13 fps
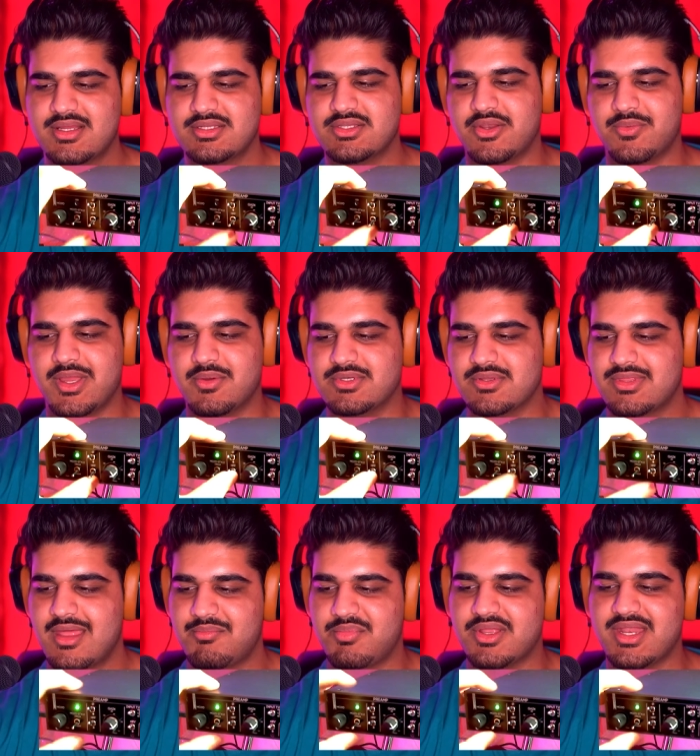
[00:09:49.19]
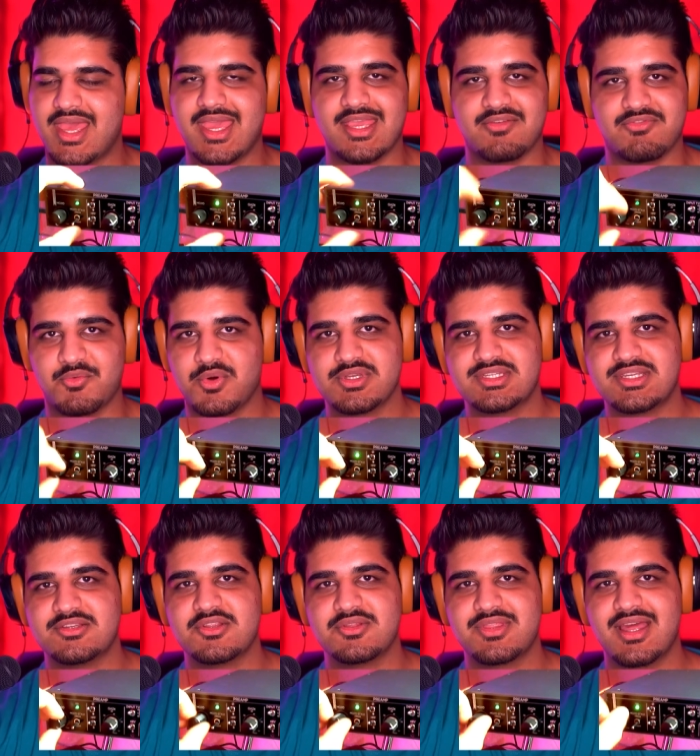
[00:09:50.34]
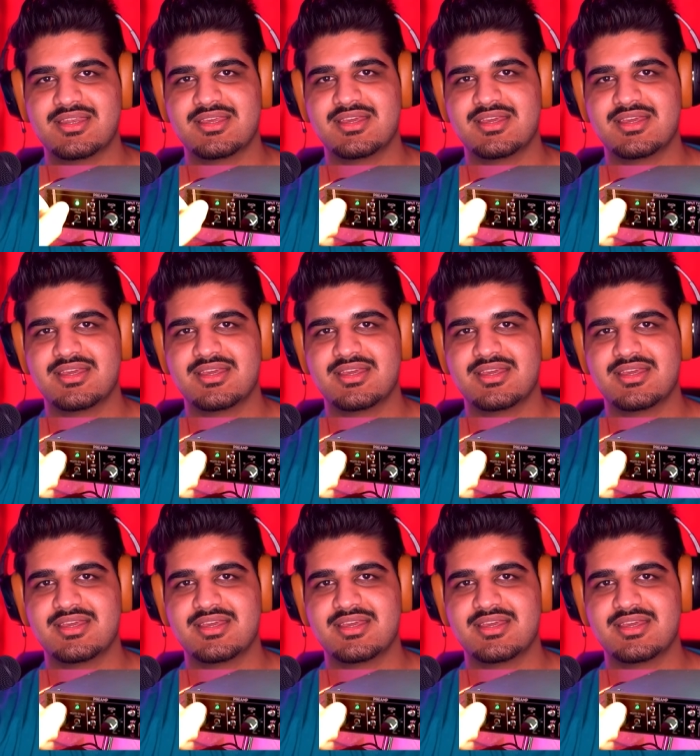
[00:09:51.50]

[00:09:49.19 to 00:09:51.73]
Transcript: Don't know why you would do that, but hey, if you wanted to do that,